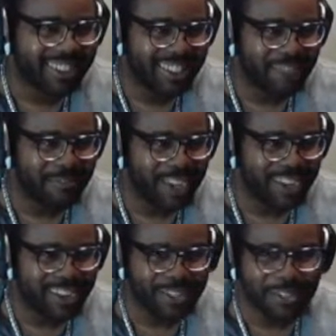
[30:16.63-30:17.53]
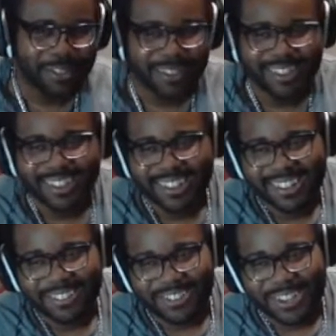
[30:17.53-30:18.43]
that fake death
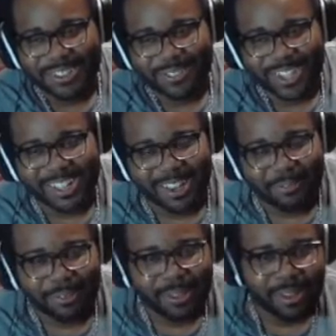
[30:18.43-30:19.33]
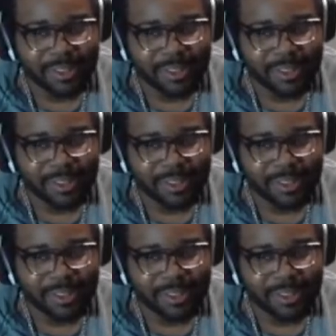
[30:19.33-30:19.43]
when you complete the level.